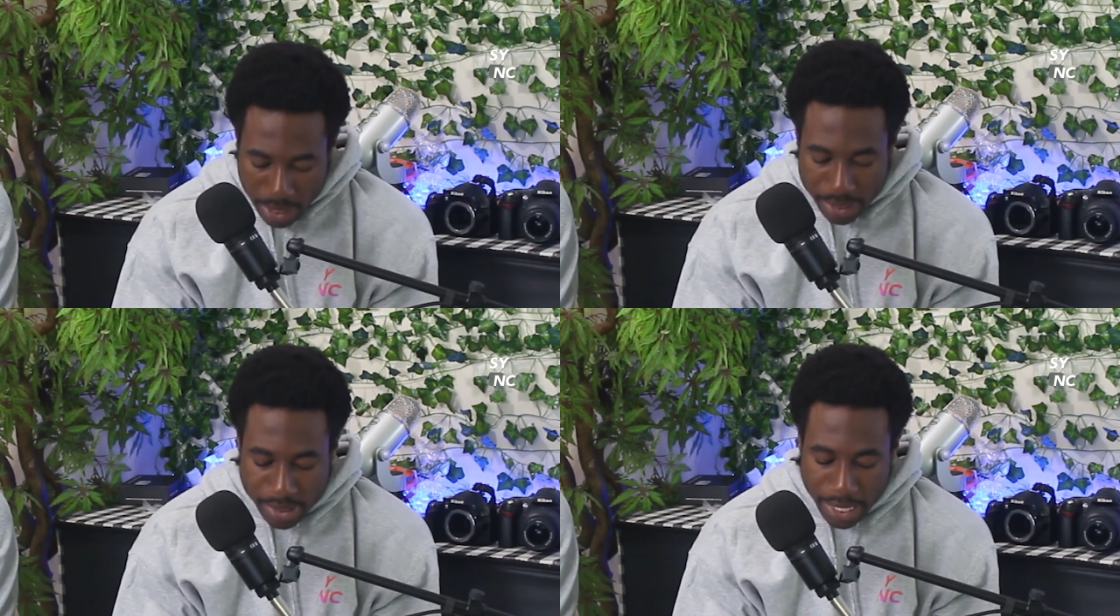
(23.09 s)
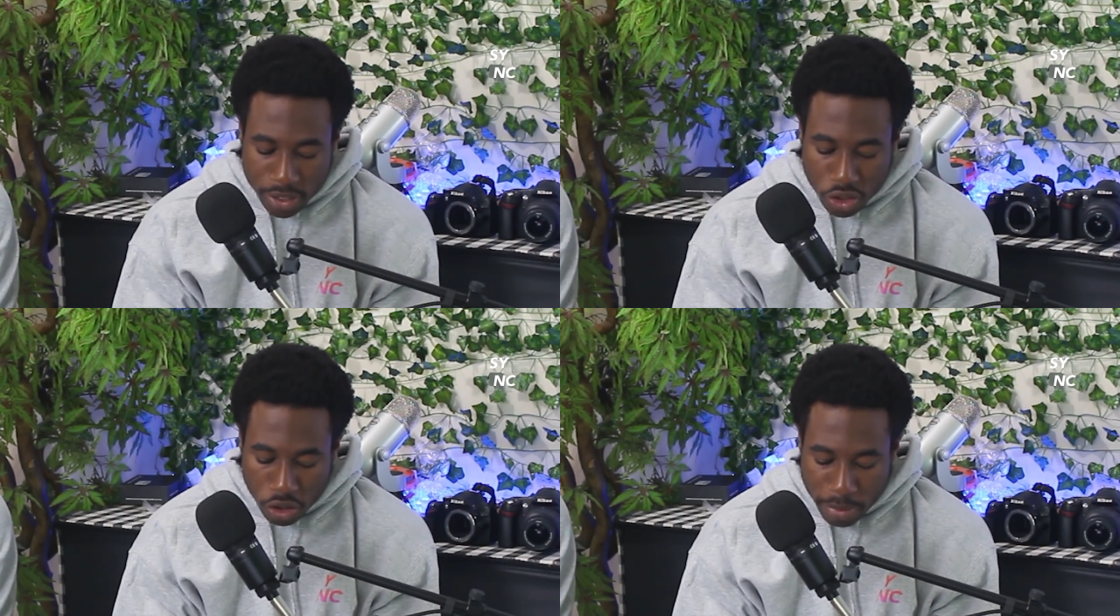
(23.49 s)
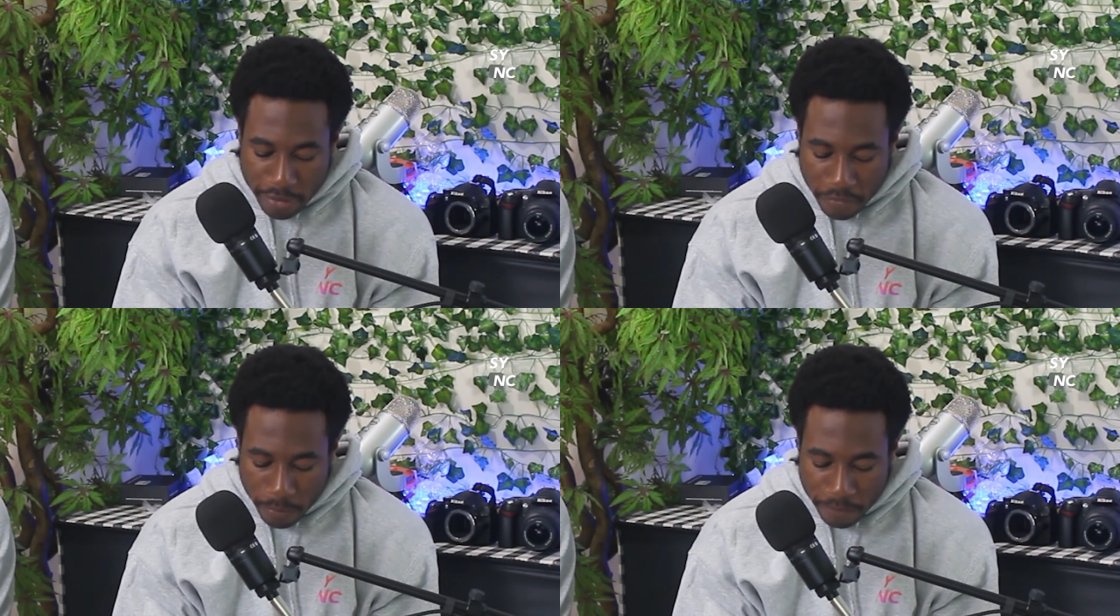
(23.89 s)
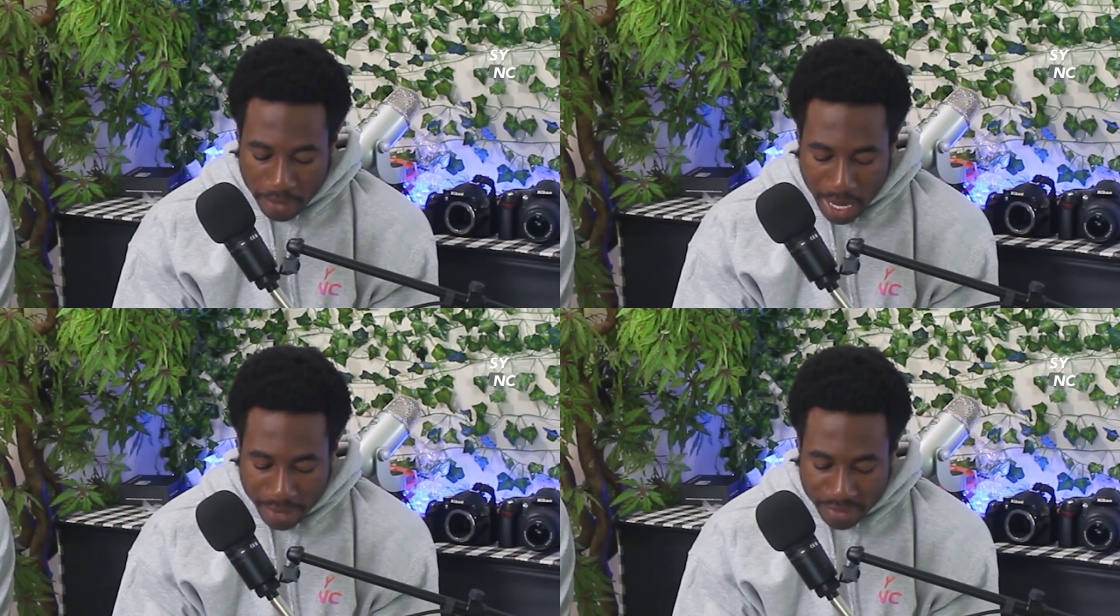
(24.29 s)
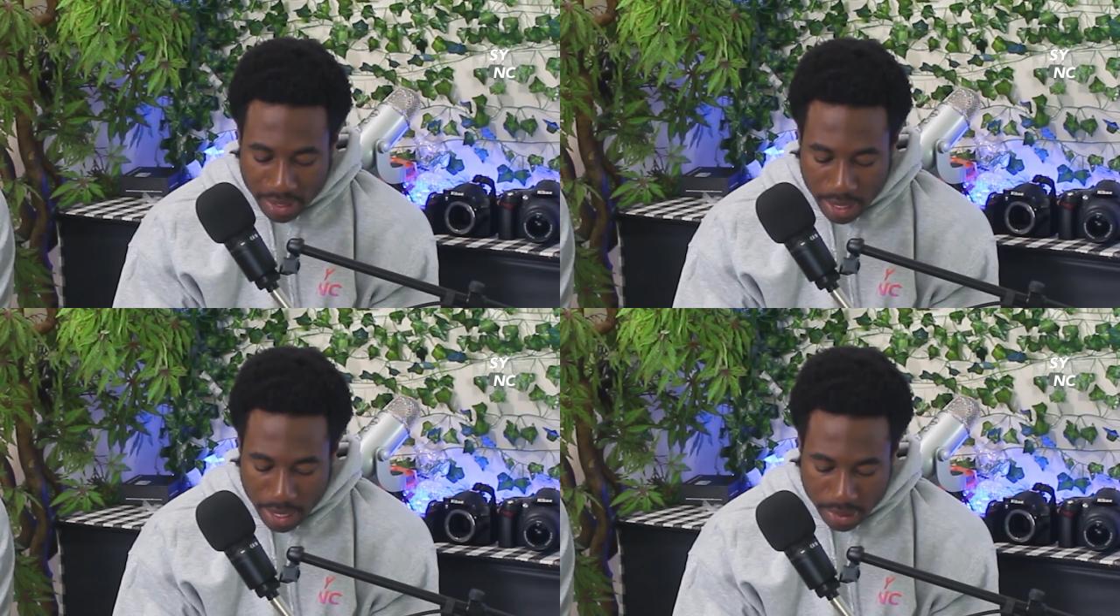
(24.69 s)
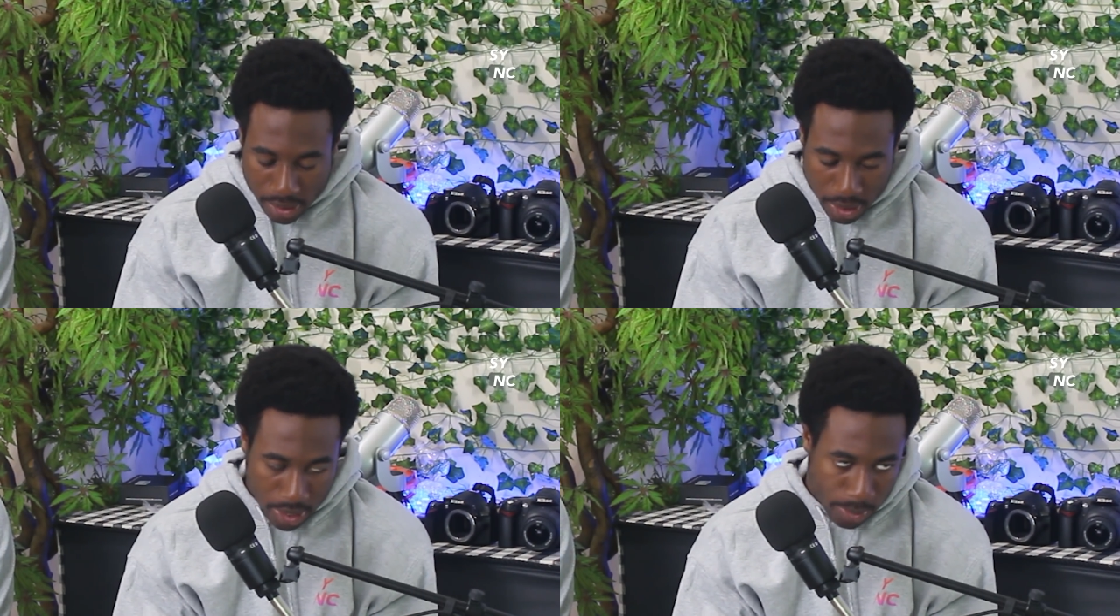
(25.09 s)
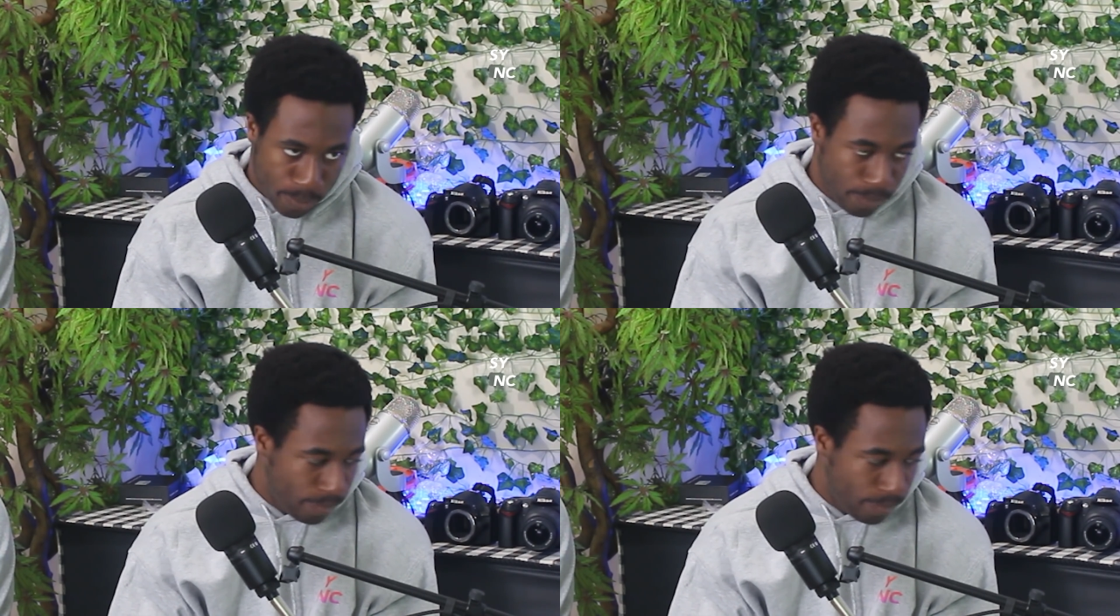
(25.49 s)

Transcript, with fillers: They scheduled me from 5 to 9 today.